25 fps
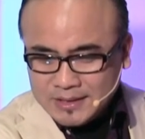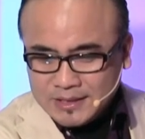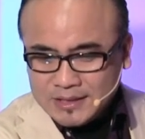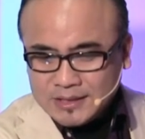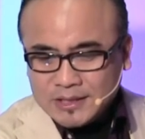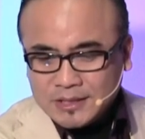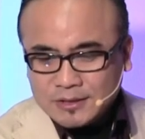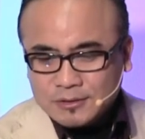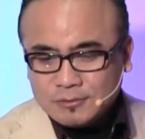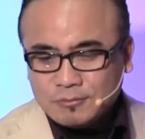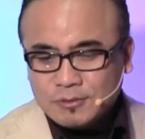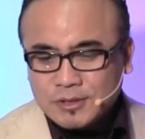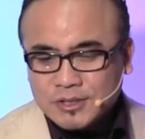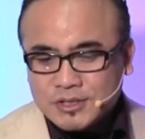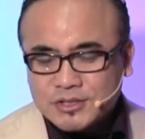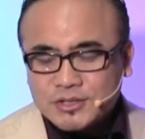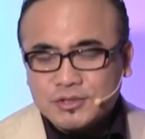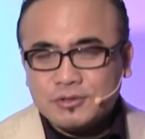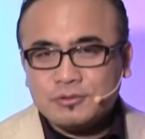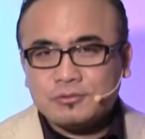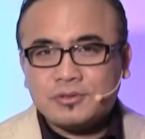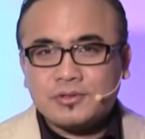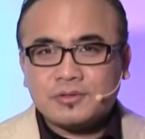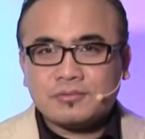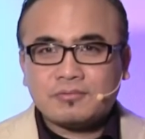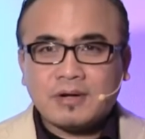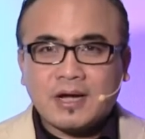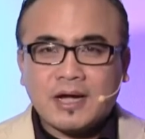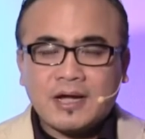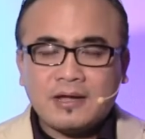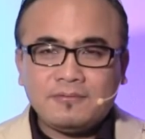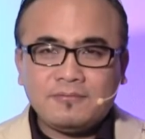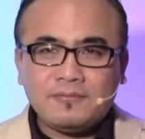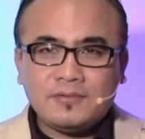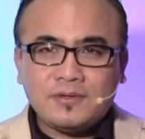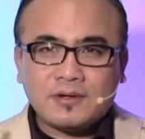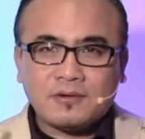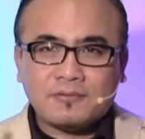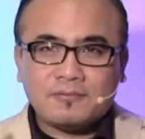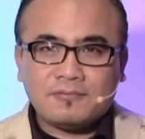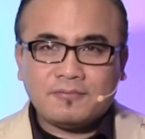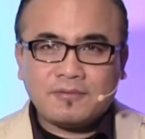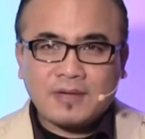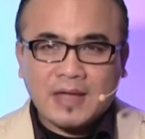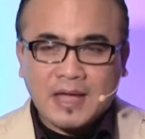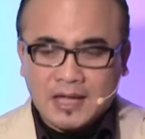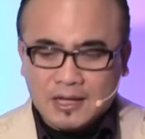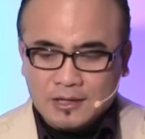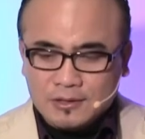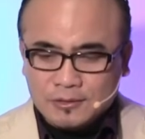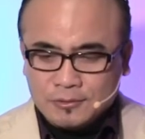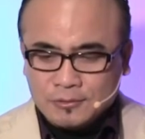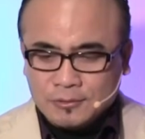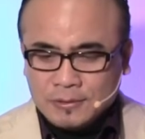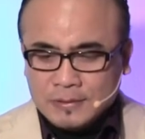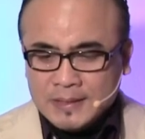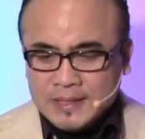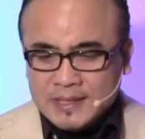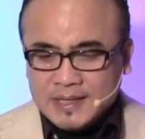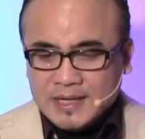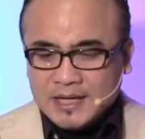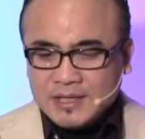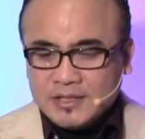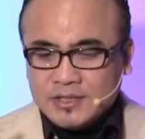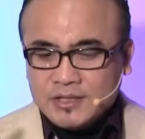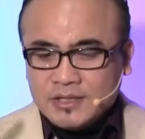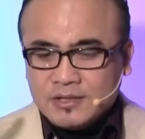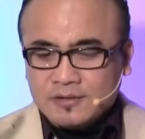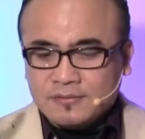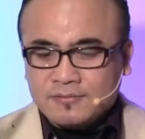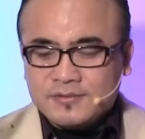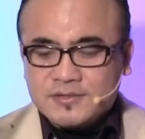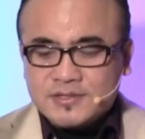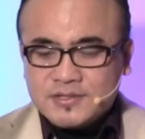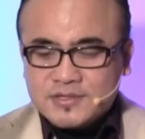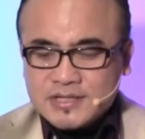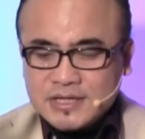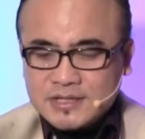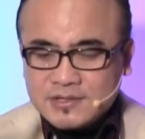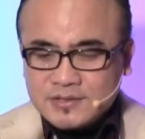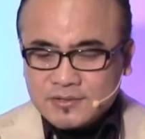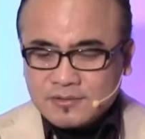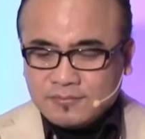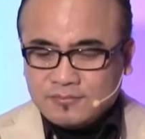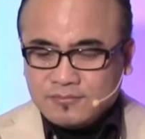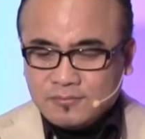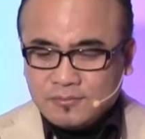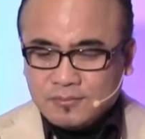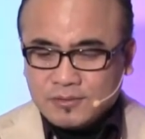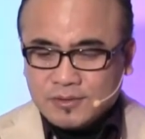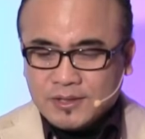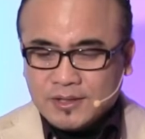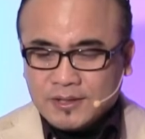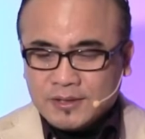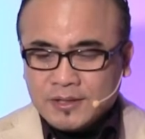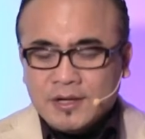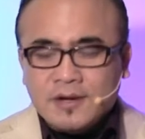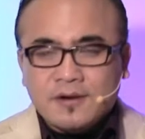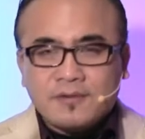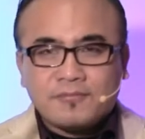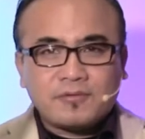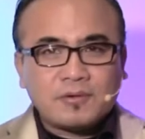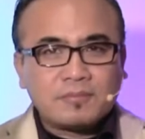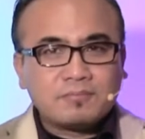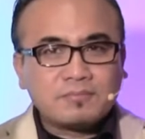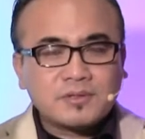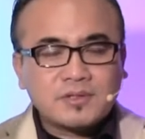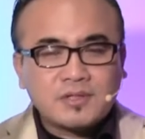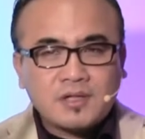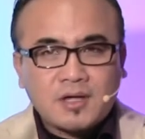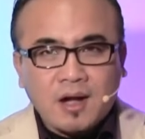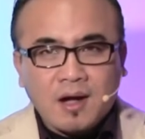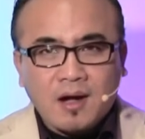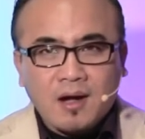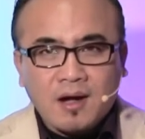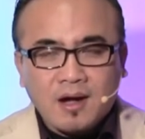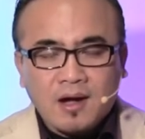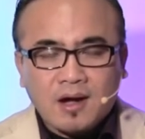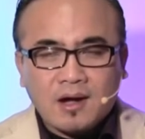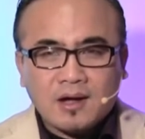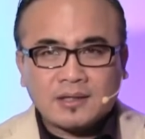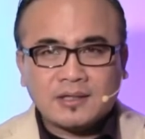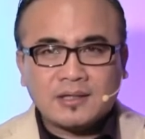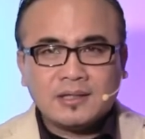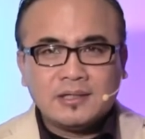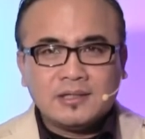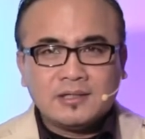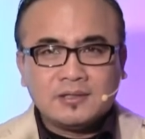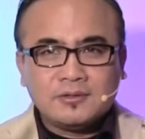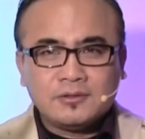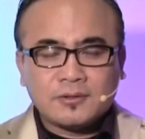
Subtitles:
In other words, you derive your value and your sense of worth from God,